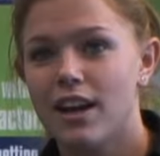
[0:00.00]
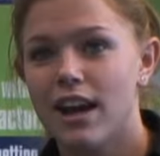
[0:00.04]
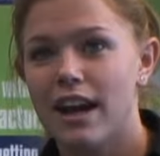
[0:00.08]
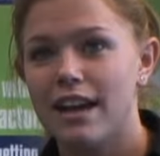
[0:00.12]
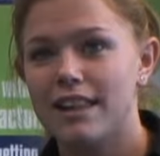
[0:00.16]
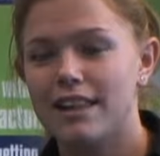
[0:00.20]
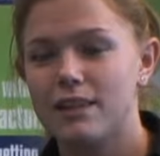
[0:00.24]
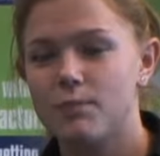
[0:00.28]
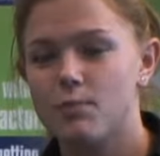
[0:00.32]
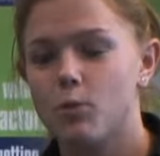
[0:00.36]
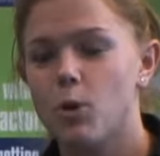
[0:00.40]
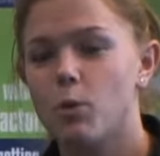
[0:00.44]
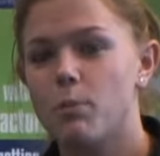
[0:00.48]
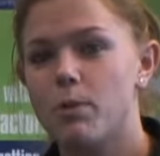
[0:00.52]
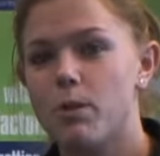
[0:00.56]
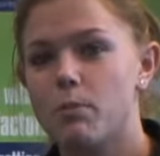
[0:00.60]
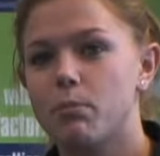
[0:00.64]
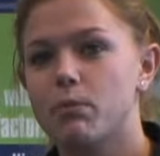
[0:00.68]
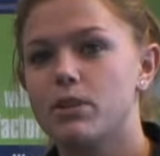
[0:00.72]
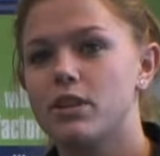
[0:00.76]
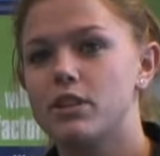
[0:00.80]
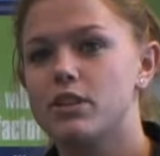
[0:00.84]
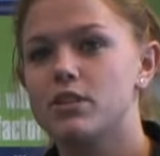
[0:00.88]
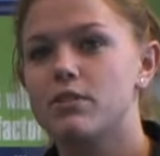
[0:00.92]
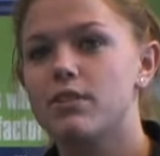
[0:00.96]
I think more
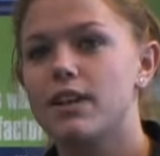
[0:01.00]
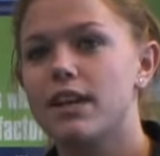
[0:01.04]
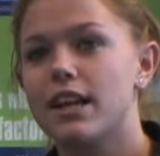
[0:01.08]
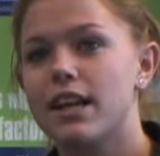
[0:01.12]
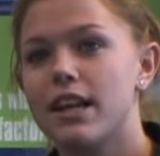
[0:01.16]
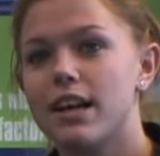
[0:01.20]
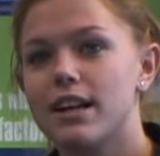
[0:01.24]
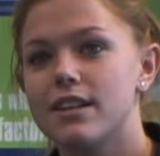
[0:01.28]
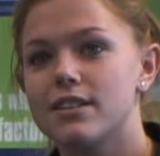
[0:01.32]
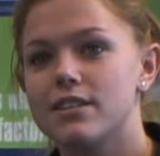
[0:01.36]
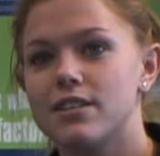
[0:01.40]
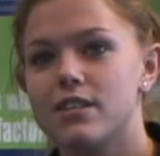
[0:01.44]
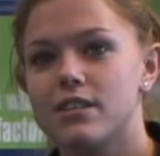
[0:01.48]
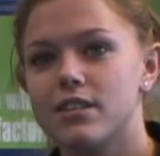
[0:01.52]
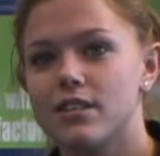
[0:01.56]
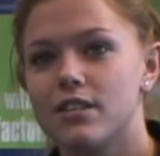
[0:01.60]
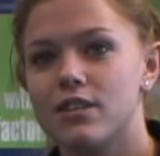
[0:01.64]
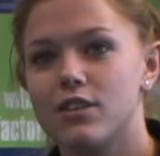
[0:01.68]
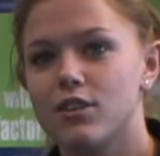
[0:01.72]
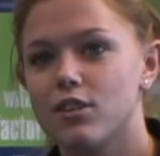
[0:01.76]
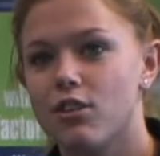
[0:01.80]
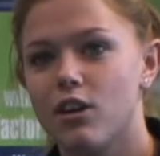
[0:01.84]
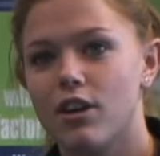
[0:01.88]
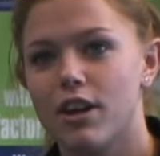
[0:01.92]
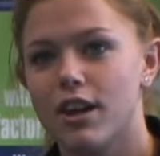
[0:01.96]
people need to realise that
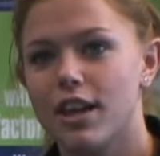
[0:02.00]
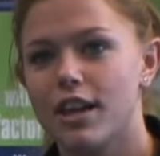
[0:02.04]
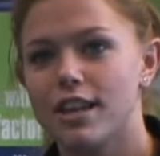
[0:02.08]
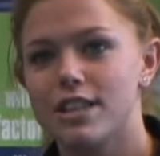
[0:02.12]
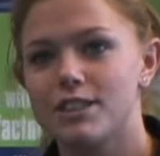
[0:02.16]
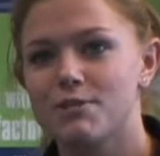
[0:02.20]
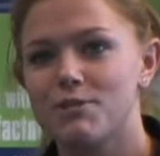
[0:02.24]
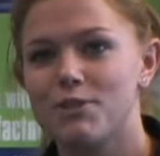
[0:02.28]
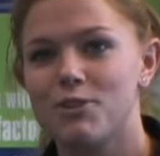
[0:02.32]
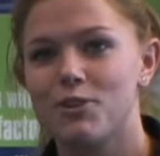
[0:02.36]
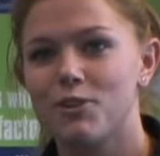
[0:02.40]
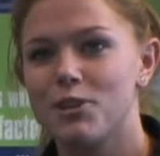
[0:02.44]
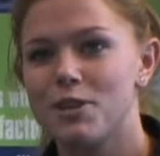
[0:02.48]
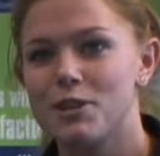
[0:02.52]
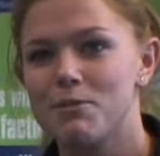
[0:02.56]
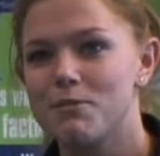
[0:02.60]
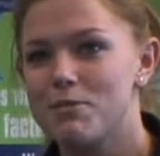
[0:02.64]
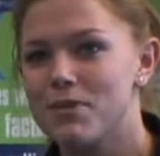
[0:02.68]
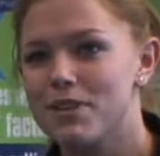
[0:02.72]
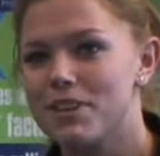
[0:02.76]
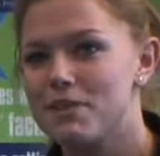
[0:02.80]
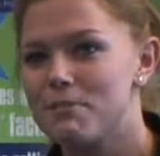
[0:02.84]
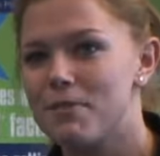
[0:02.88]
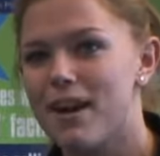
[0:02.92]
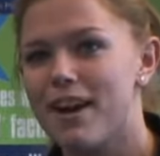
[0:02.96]
you're not here to annoy them
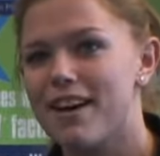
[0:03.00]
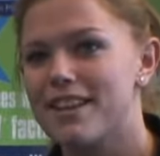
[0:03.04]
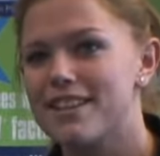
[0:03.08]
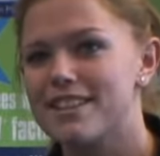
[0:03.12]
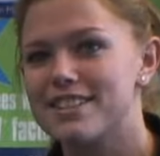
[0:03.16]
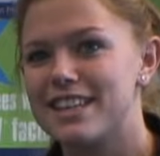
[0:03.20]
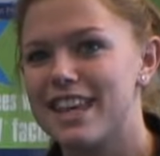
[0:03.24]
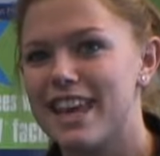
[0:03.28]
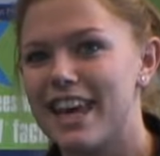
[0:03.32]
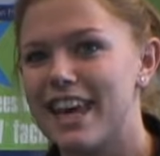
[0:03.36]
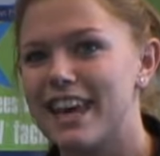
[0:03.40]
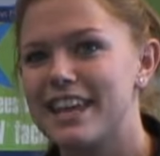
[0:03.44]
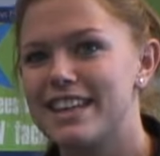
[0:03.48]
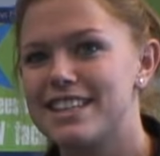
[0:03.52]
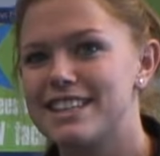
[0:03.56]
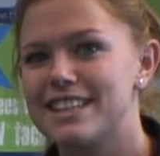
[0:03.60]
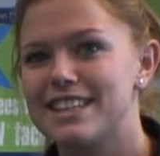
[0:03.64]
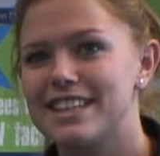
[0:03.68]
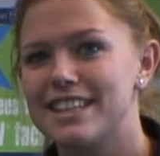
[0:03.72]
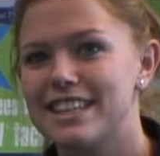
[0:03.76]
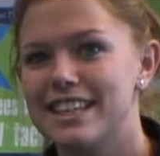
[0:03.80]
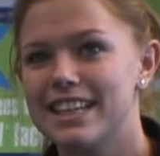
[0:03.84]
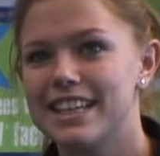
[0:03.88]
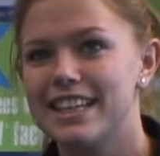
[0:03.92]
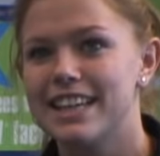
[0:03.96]
with emails, you're here
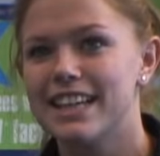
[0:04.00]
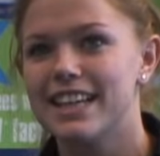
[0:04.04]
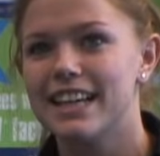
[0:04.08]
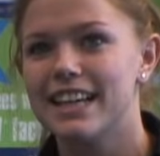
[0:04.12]
to